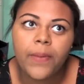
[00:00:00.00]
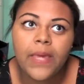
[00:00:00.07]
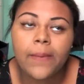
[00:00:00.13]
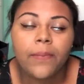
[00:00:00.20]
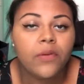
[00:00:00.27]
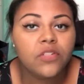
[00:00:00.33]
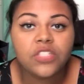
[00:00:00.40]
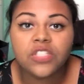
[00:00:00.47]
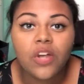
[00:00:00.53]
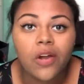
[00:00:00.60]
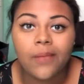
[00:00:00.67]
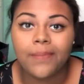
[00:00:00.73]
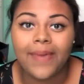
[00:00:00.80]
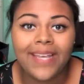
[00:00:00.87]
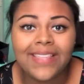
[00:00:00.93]
people just
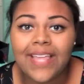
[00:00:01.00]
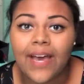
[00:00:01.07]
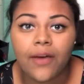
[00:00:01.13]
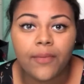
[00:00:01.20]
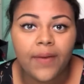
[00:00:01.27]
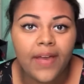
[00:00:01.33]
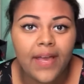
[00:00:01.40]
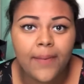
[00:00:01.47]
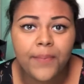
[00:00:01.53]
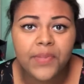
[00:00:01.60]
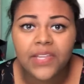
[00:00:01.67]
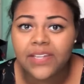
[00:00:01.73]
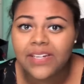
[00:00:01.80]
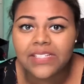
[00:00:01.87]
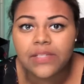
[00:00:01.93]
aren't made that way, but
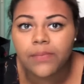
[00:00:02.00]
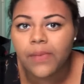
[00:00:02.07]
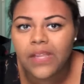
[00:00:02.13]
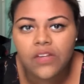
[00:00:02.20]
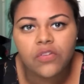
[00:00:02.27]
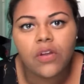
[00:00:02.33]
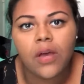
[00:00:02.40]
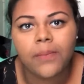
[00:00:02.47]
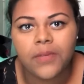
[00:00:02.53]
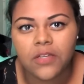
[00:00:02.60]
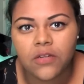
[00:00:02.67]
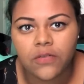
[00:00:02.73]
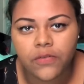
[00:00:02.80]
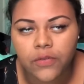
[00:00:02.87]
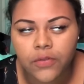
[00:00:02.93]
that doesn't mean you're not
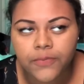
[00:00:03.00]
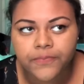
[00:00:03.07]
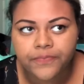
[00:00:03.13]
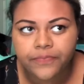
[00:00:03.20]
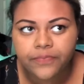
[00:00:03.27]
beautiful.